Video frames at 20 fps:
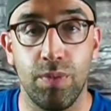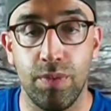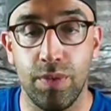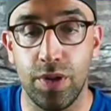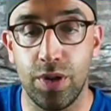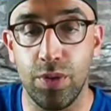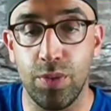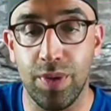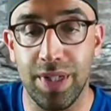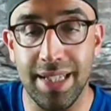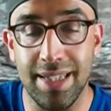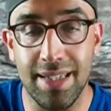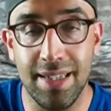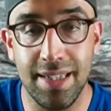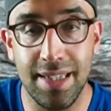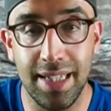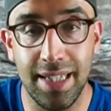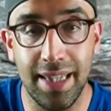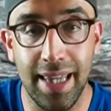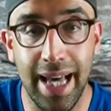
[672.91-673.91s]
Do you want to
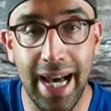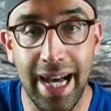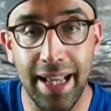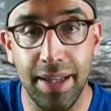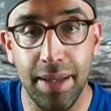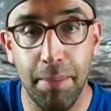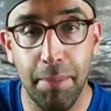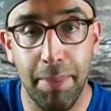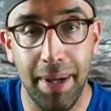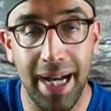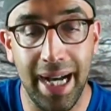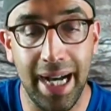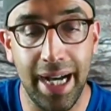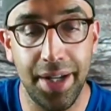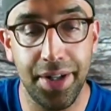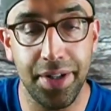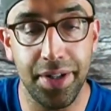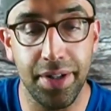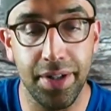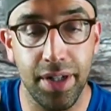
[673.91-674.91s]
see that
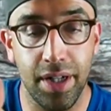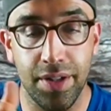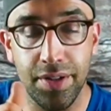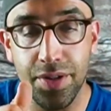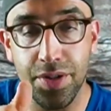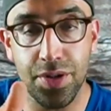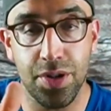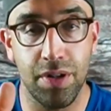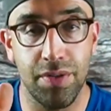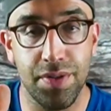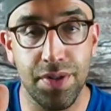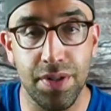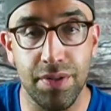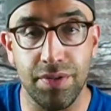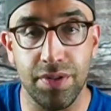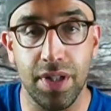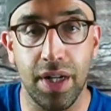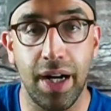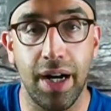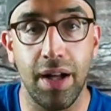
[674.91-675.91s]
pattern on the surface of
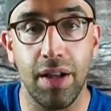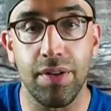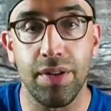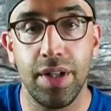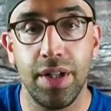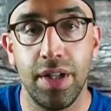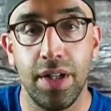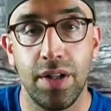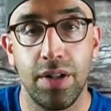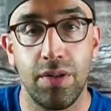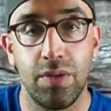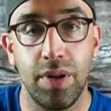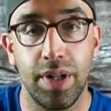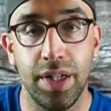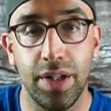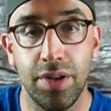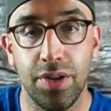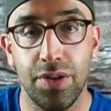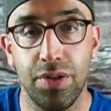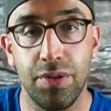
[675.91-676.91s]
tile running
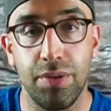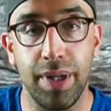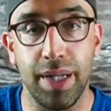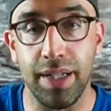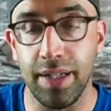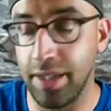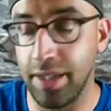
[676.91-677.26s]
through it?